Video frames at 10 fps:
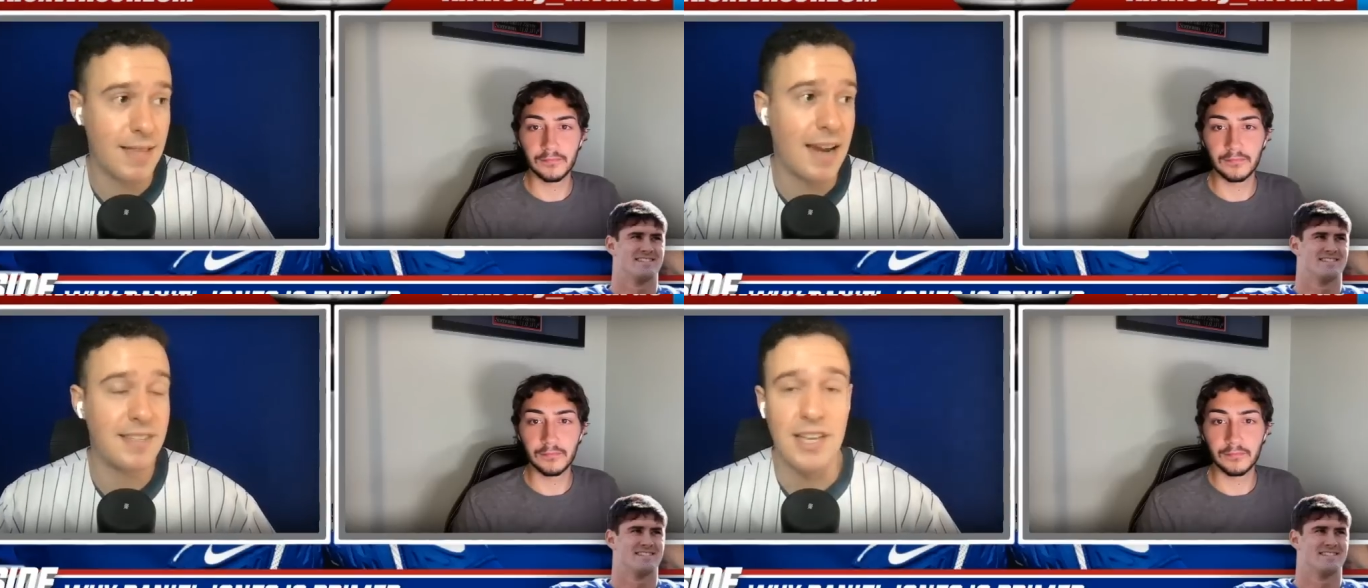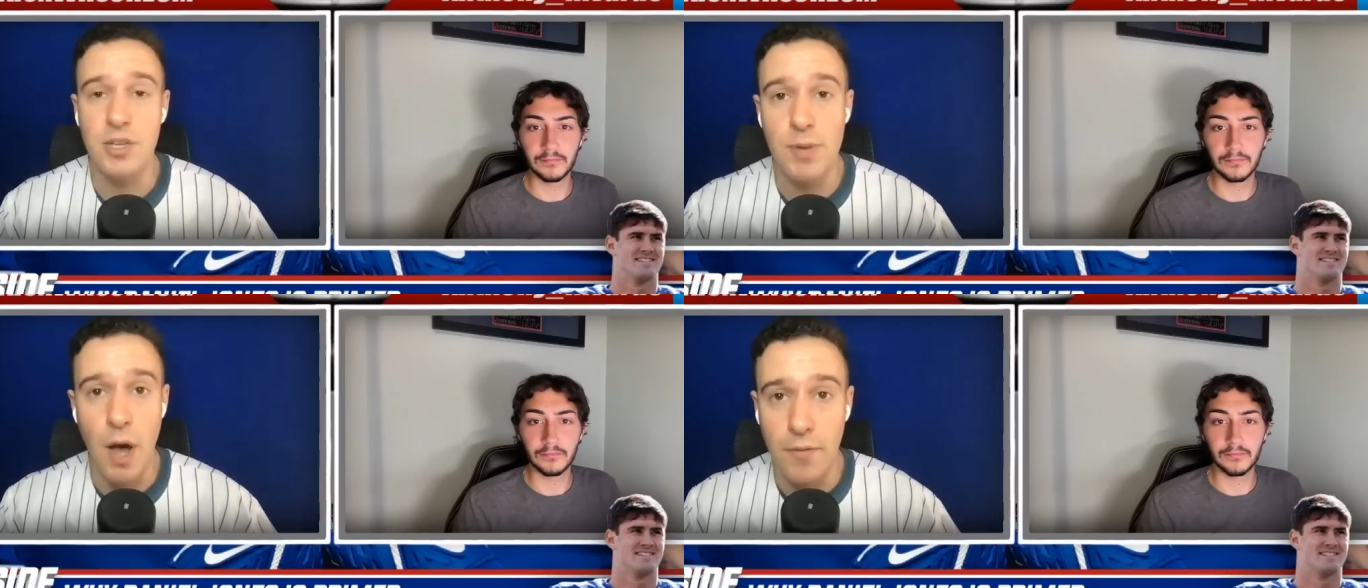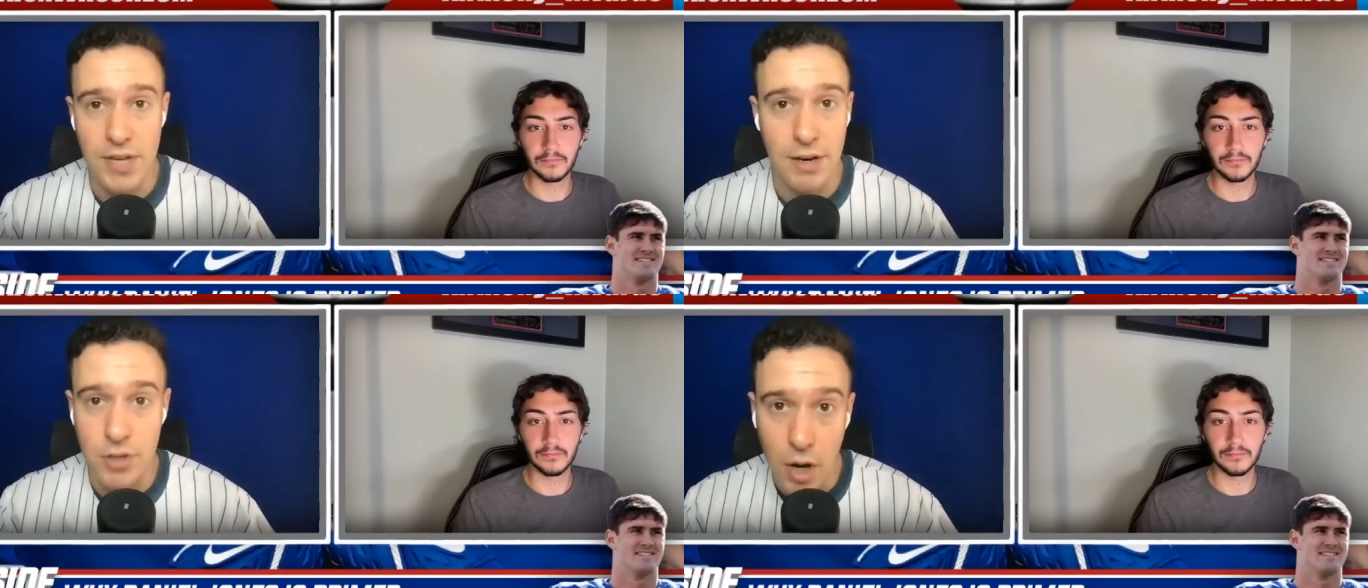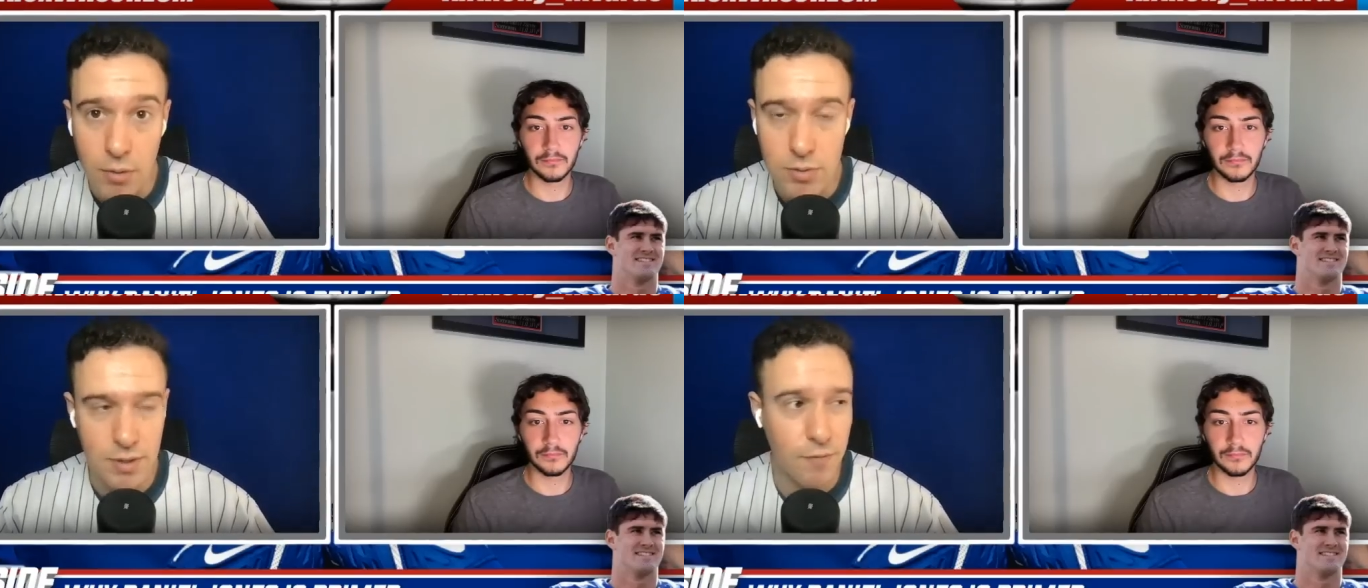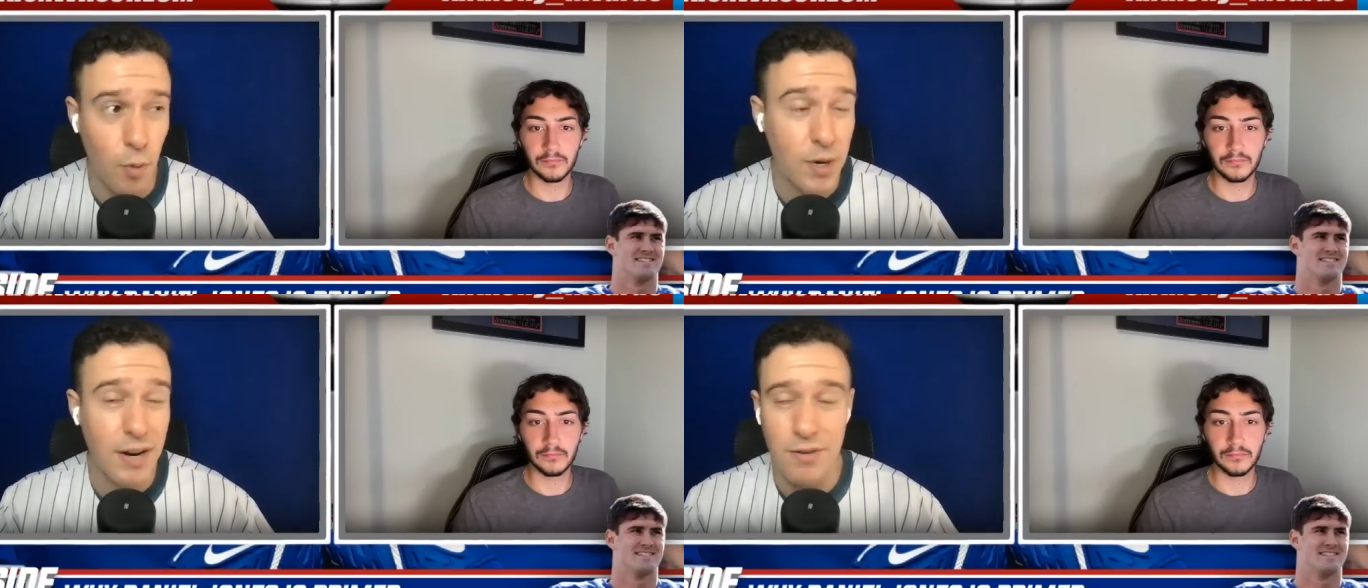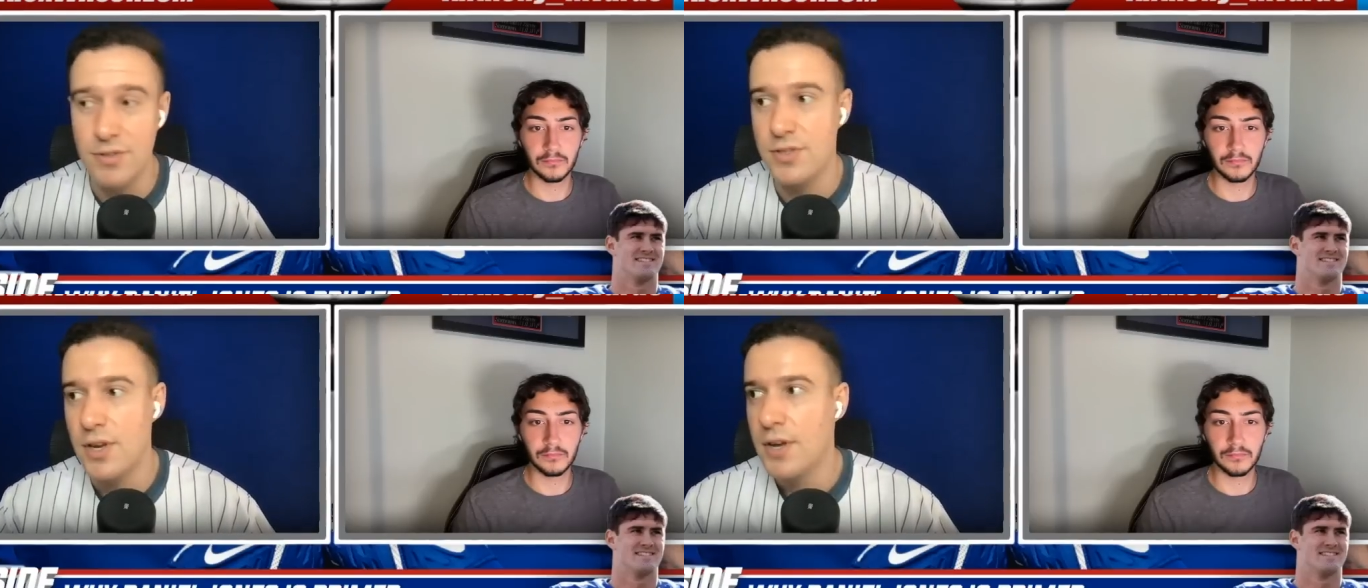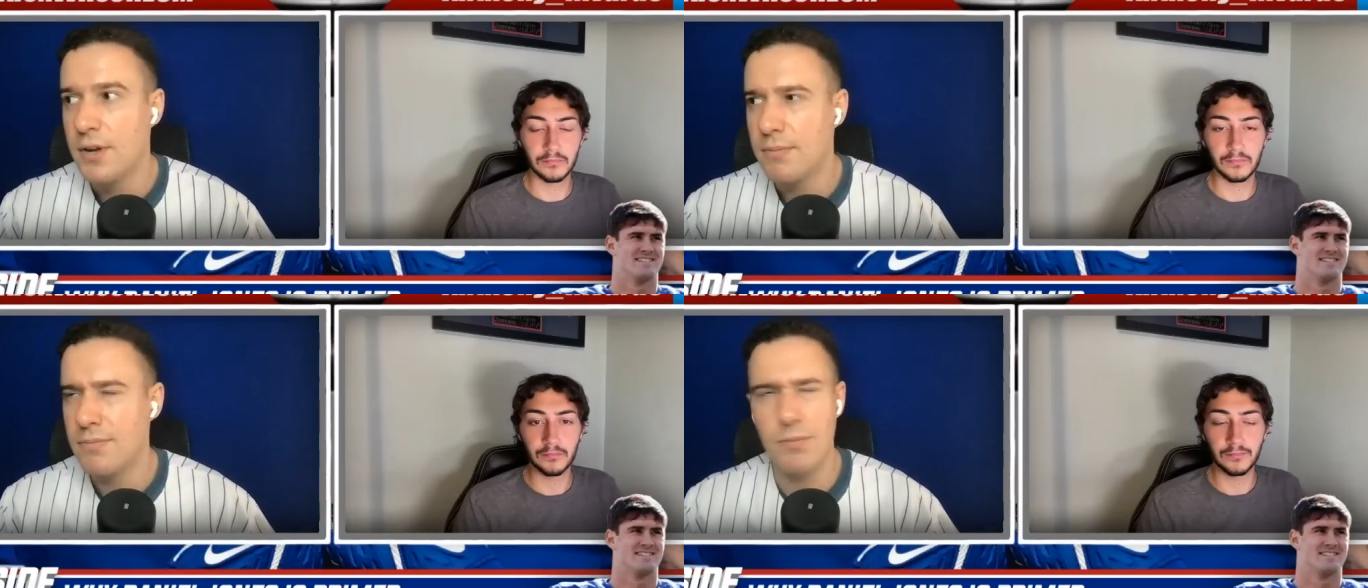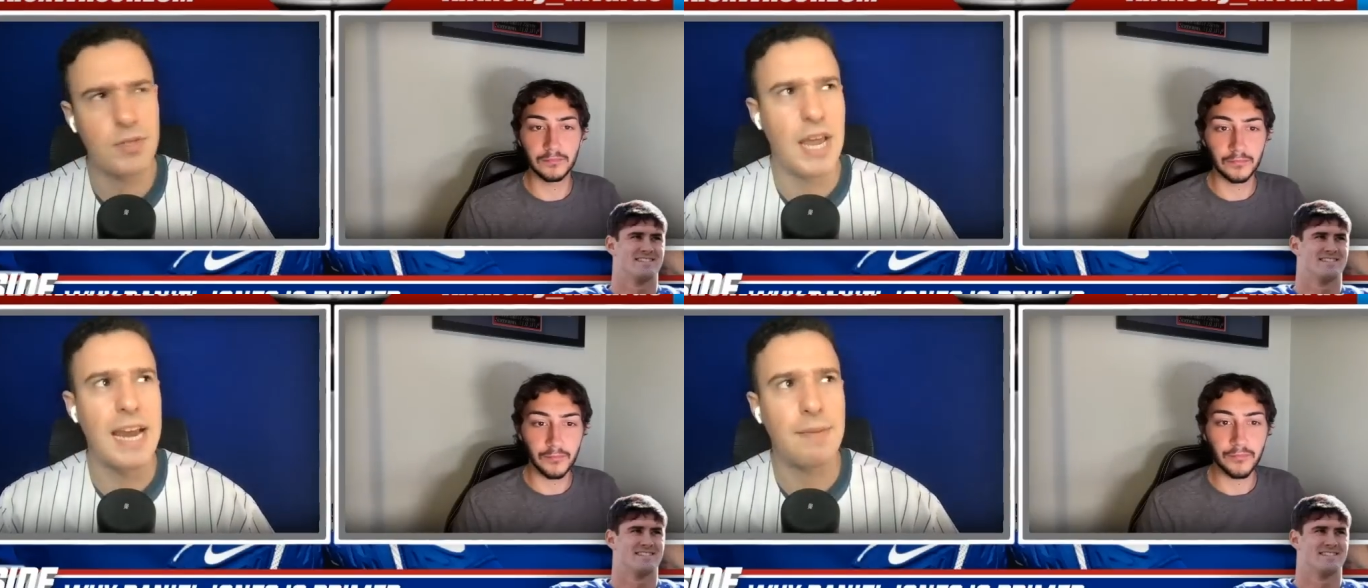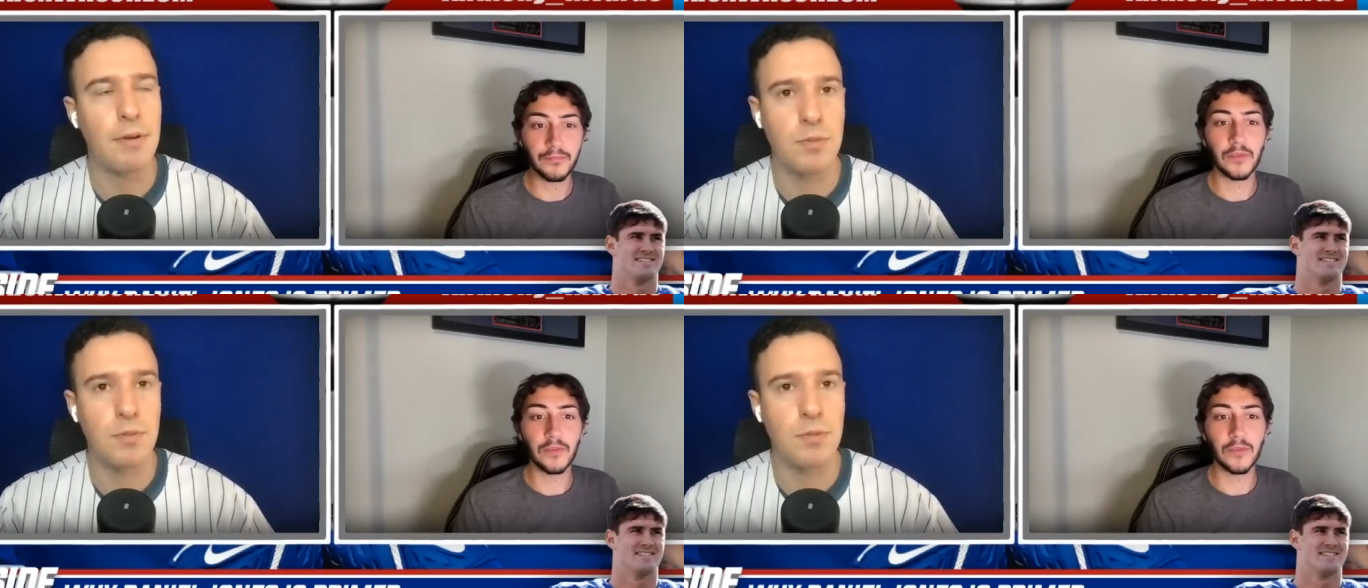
Speaker 1: that extension we offered Daniel Jones, was it 4 years? It wasn't 80 mil,